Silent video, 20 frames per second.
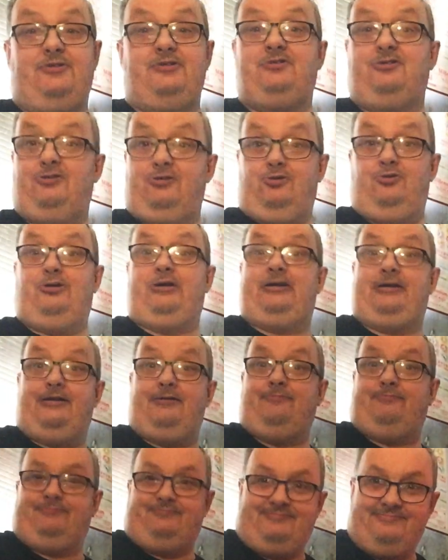They know who I
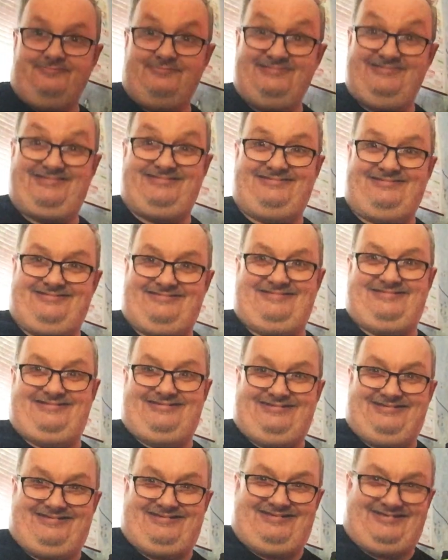am.
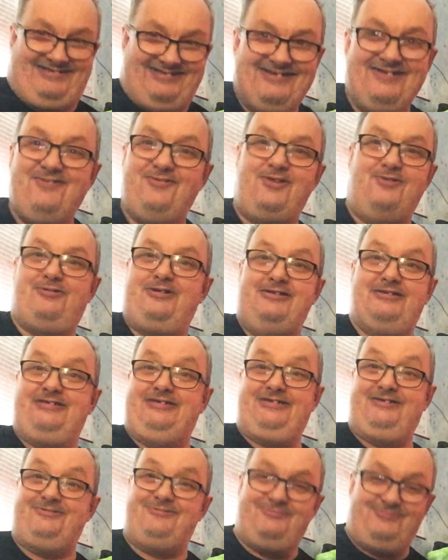They
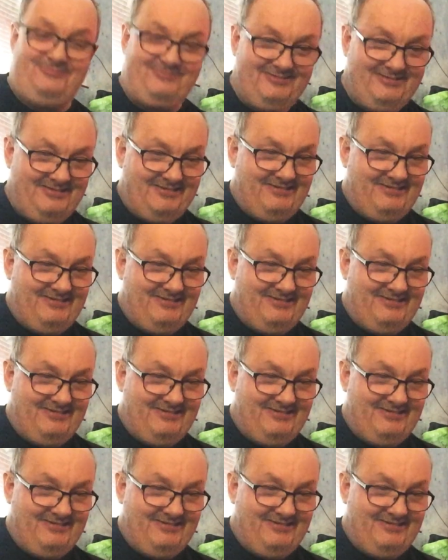really do.